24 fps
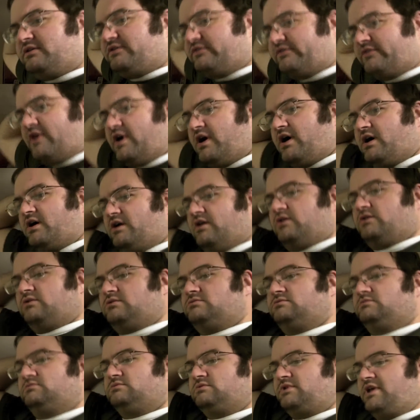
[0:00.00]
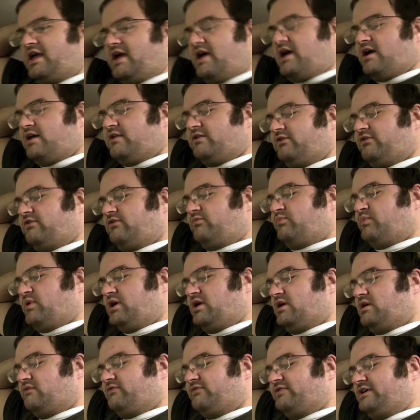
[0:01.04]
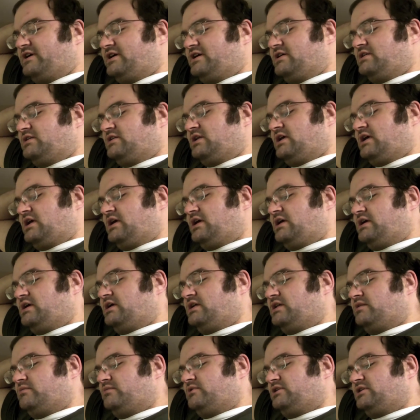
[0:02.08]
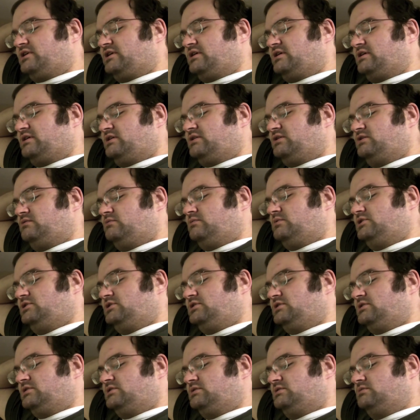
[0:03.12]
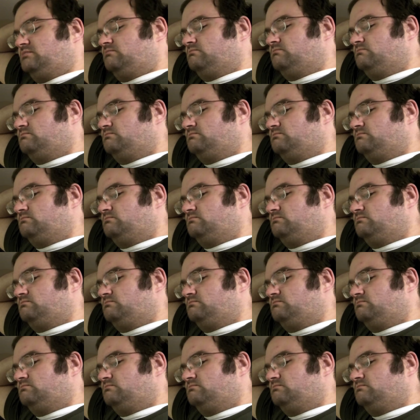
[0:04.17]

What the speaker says: So, yeah, this has been a fun day, let me tell you what.